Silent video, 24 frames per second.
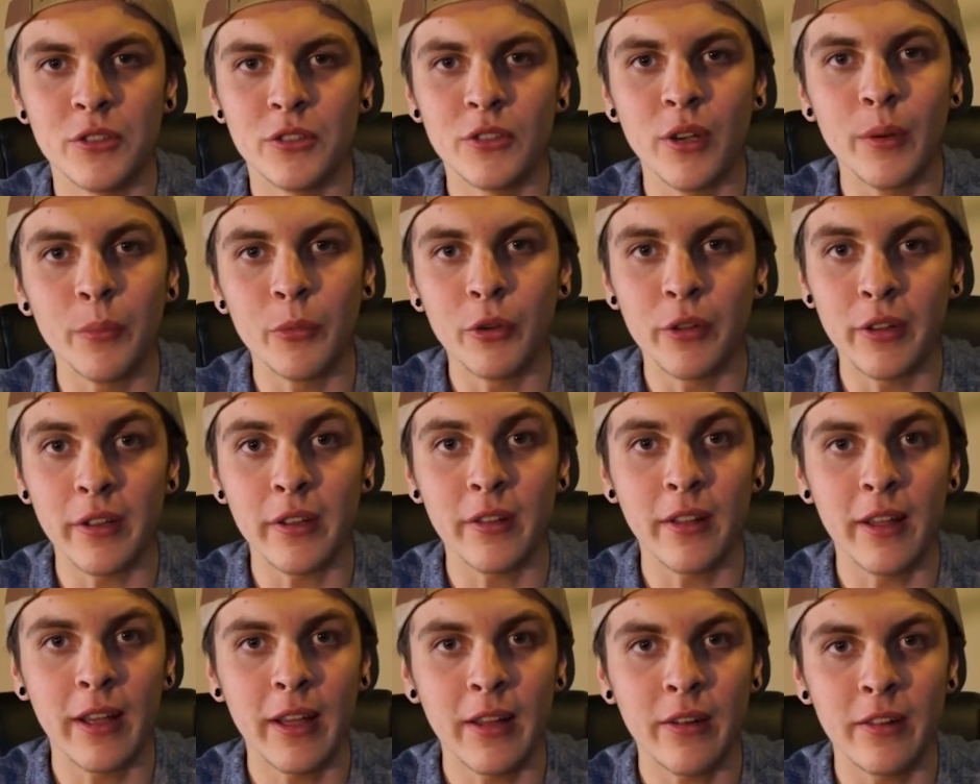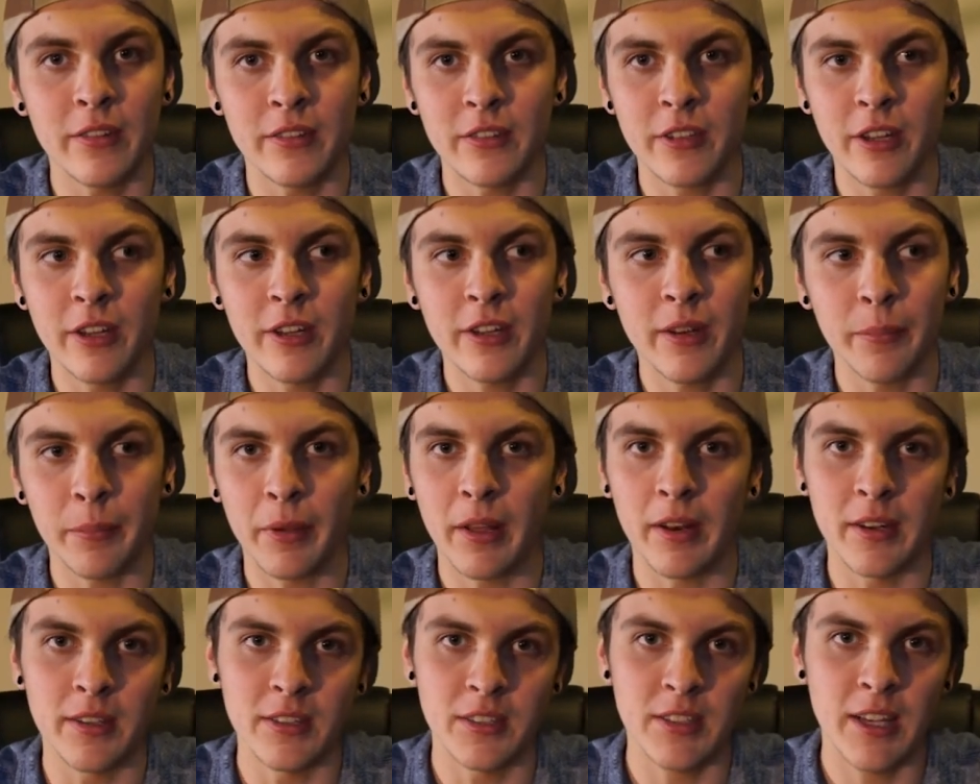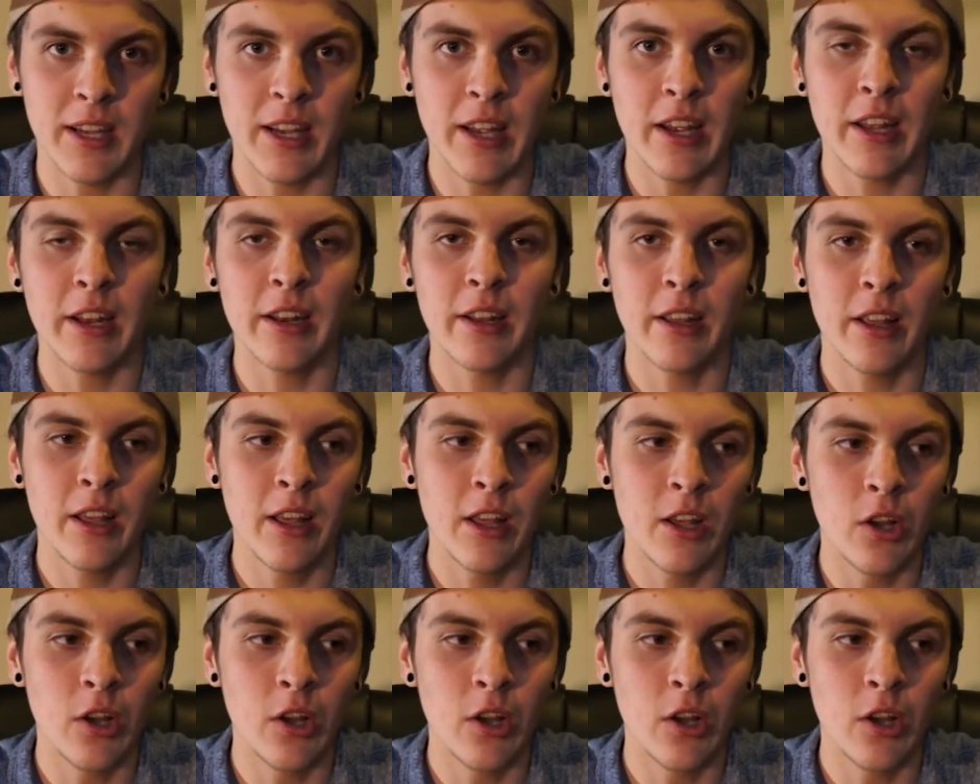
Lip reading: so I'm really glad it's done. I'm kind of sad.